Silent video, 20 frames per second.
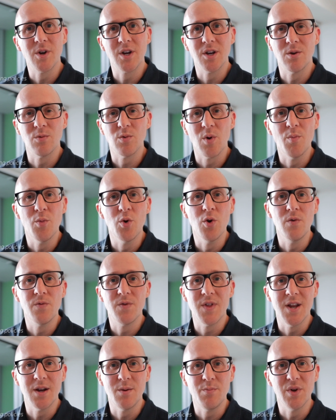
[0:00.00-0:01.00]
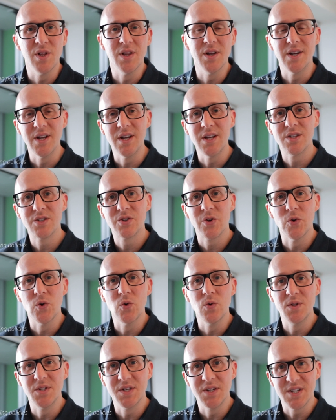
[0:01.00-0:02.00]
we're going to remove that ability
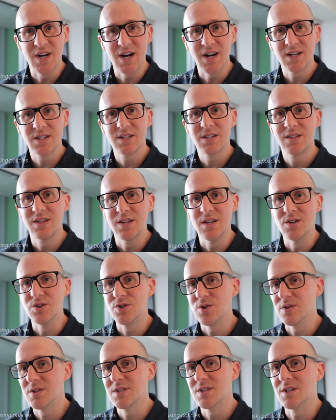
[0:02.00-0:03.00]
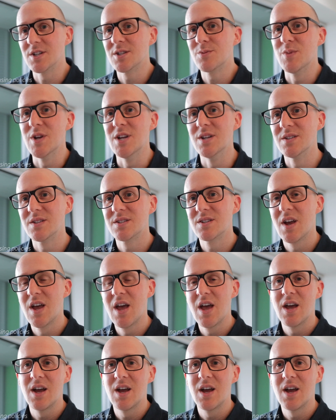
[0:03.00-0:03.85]
to deduct the interest expense.